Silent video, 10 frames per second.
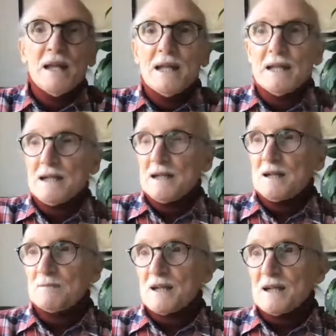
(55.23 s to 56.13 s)

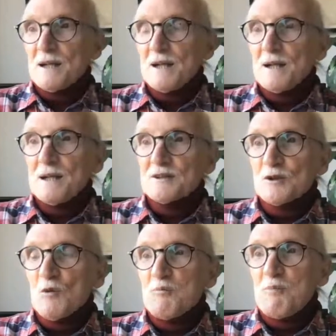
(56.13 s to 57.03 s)
And let's
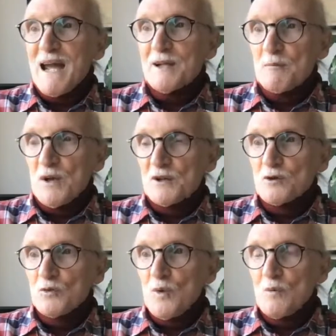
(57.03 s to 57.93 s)
go back a bit.
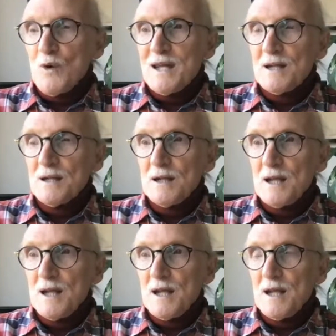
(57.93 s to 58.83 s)
When
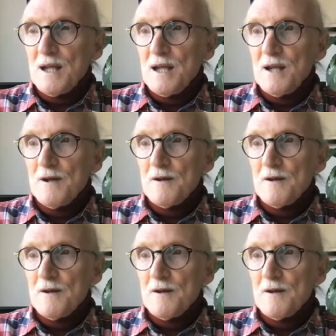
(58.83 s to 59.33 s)
a